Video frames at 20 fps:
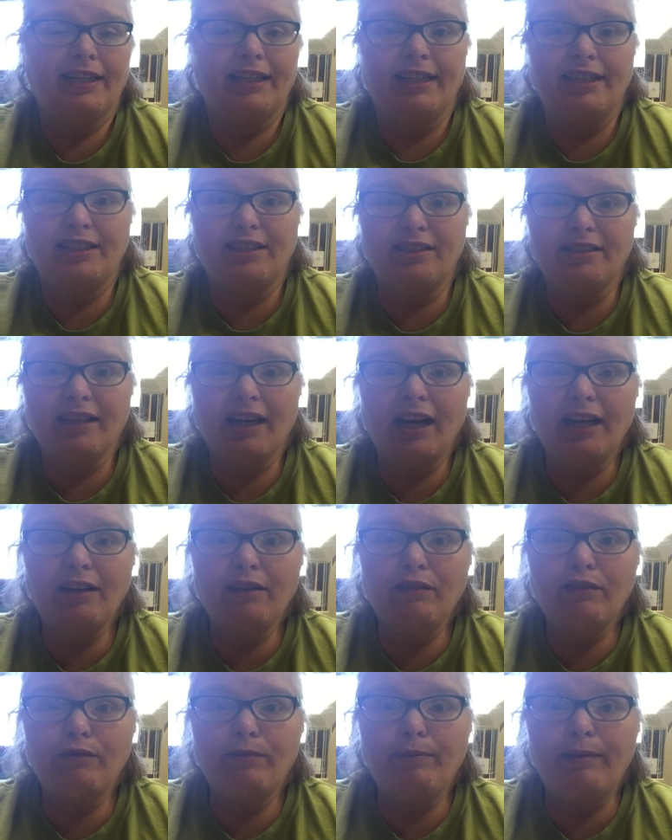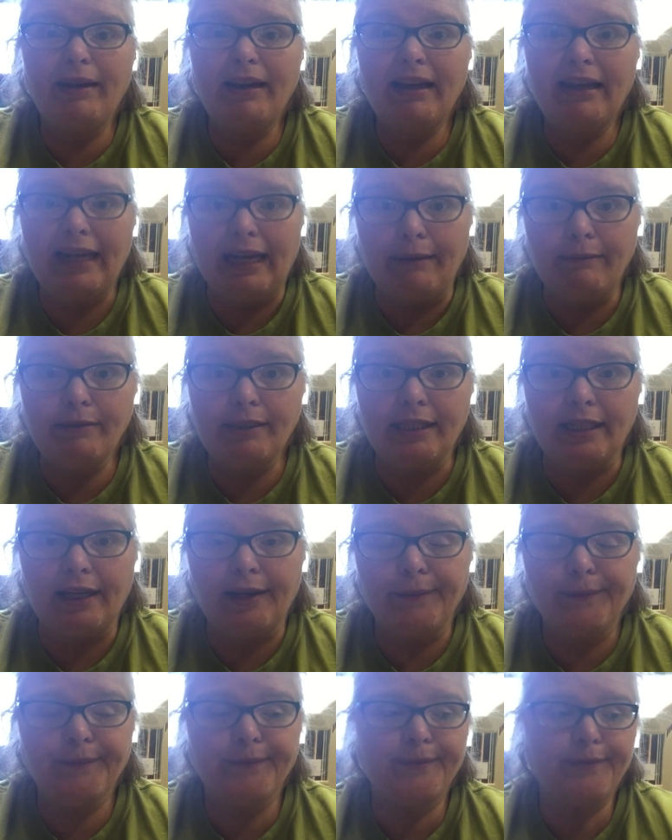it's just kind of big and
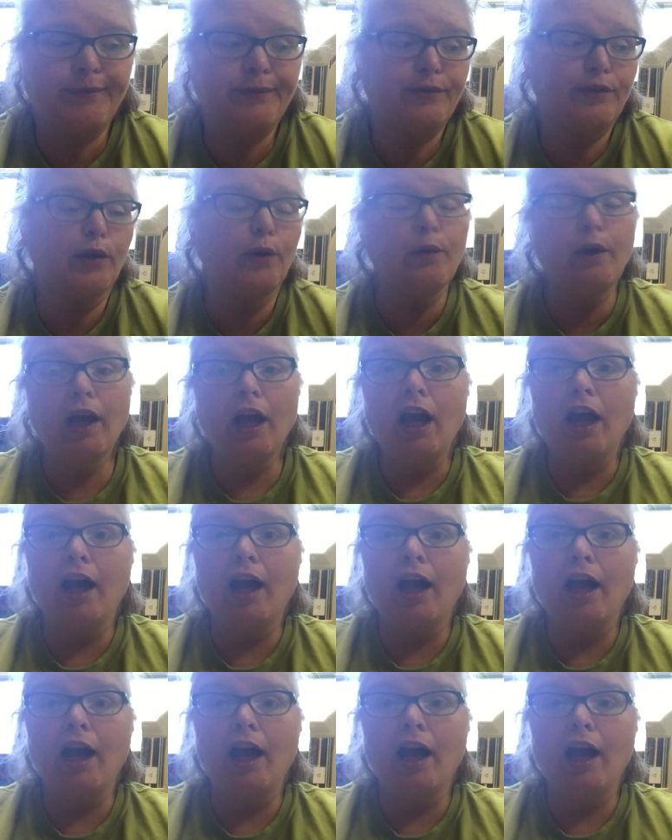empty. So